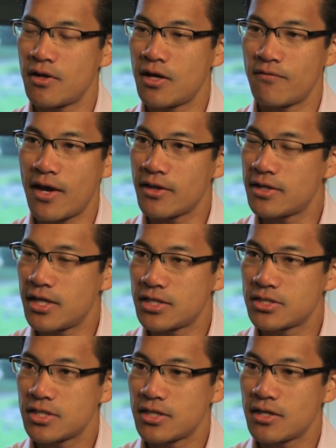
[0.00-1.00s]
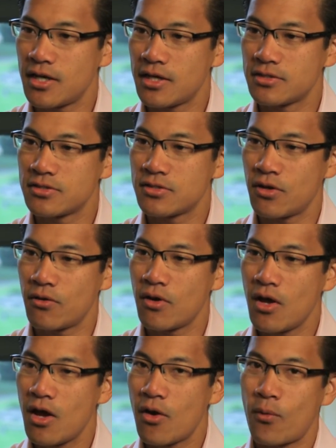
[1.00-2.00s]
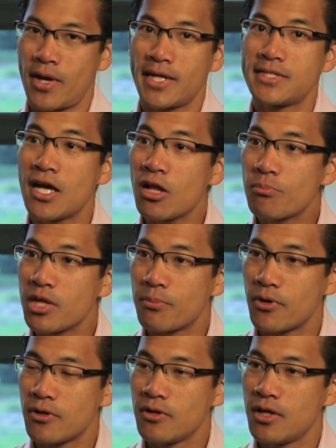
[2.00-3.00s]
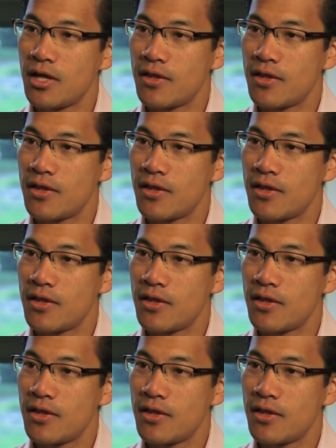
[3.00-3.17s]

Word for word: and validation. And so when I tell people